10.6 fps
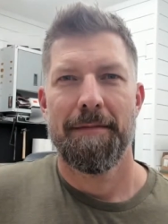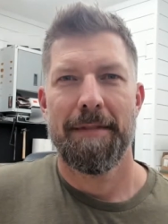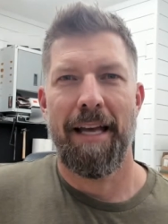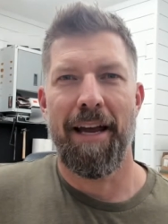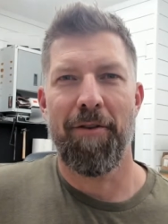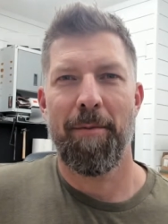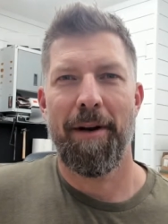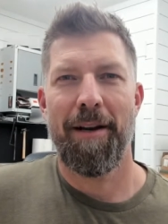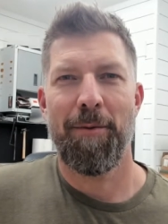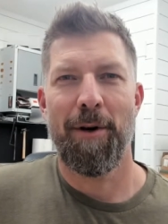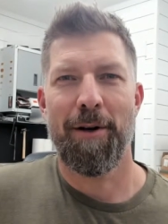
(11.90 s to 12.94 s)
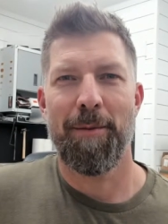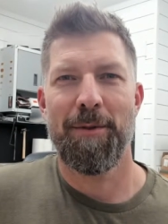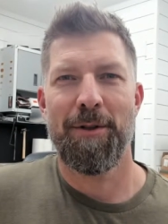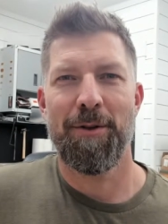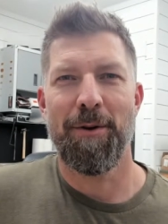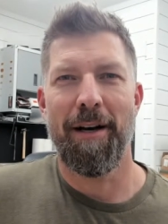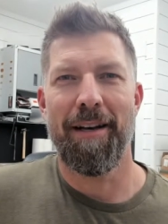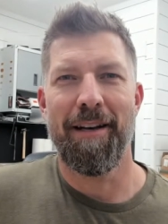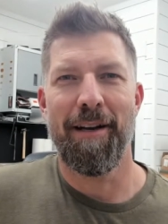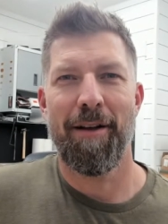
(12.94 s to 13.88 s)
Hey everybody, welcome to
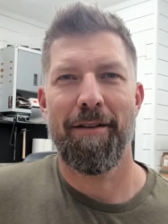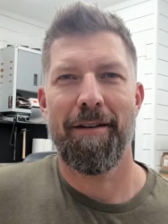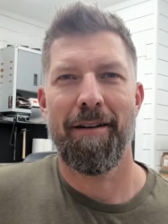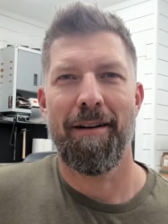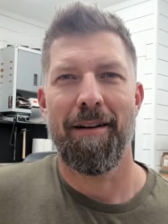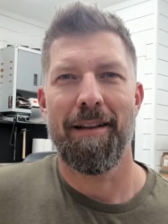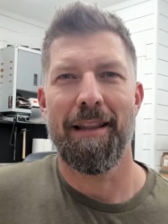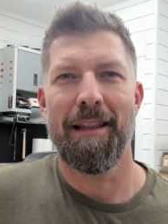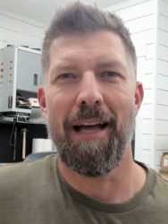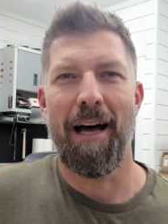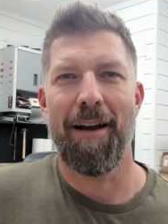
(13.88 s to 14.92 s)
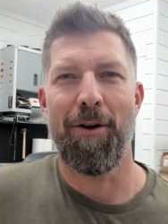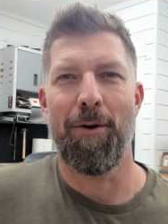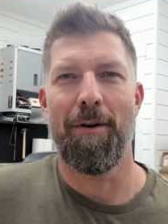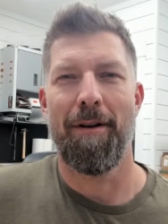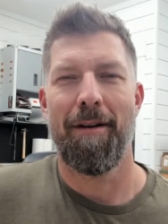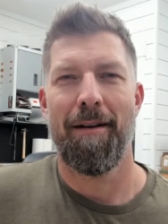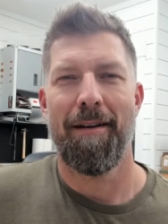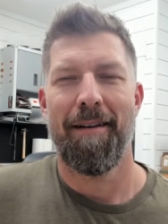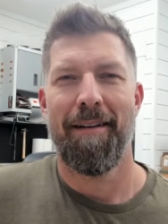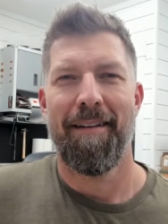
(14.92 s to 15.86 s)
another Lotto.
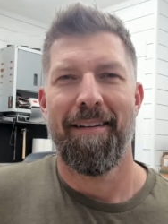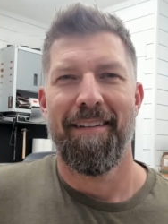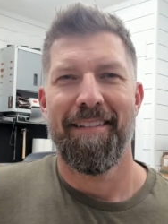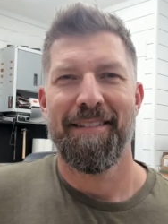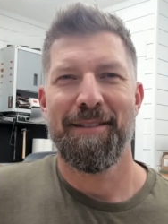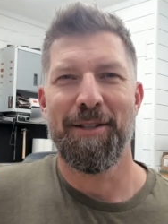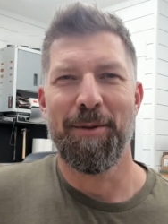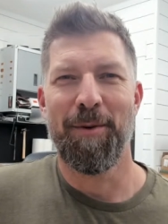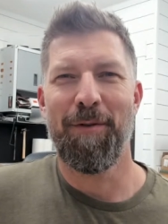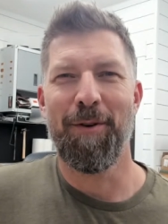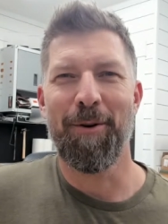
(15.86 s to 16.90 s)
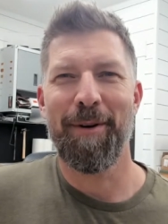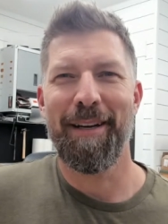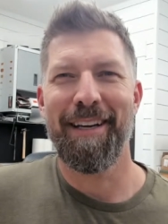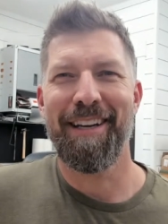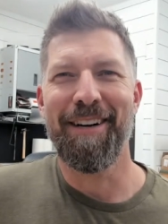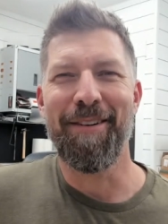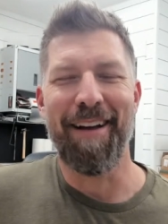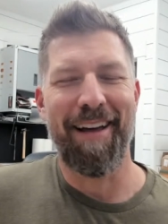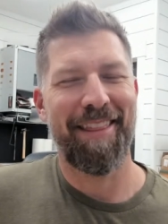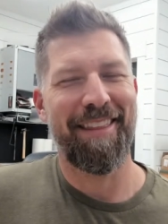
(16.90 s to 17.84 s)
So before we get going,
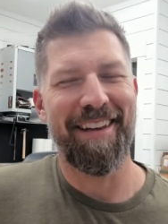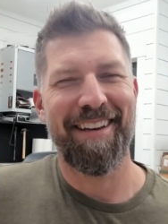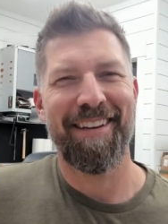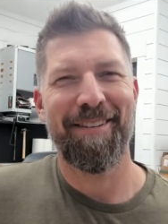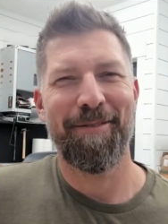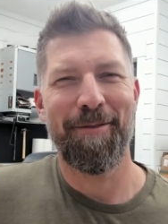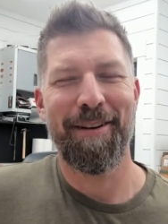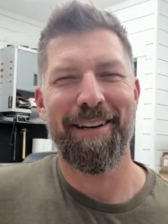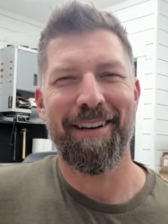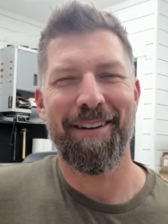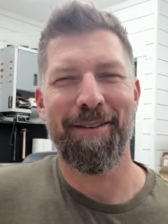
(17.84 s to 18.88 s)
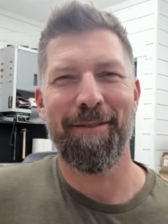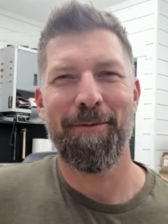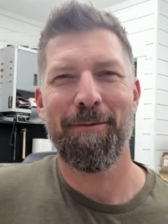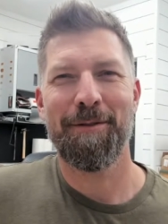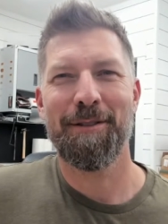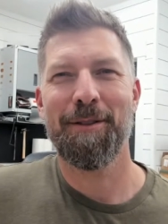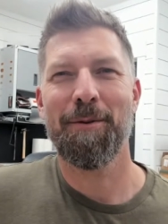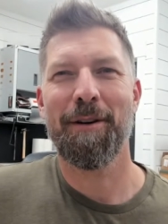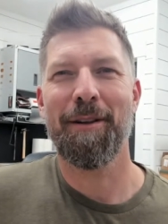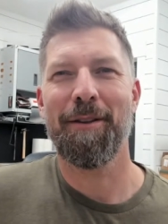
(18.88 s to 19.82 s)
I think we are still
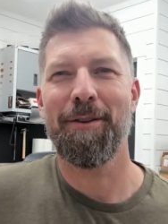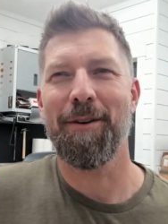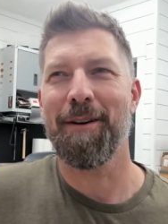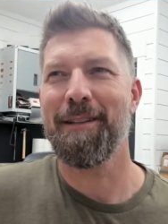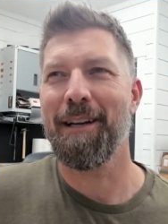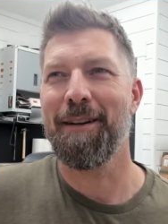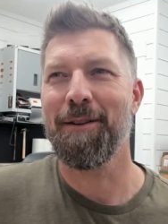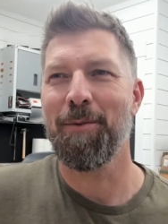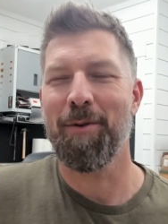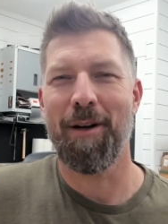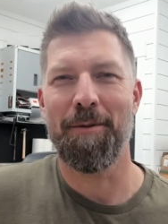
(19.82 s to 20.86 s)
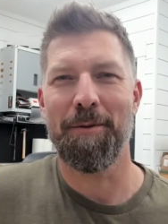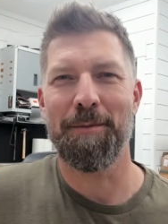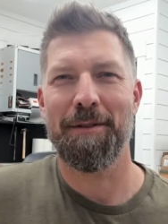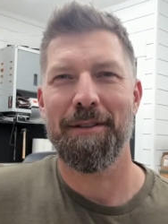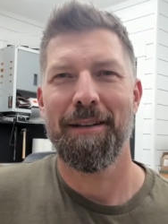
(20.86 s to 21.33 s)
working through our technical problems.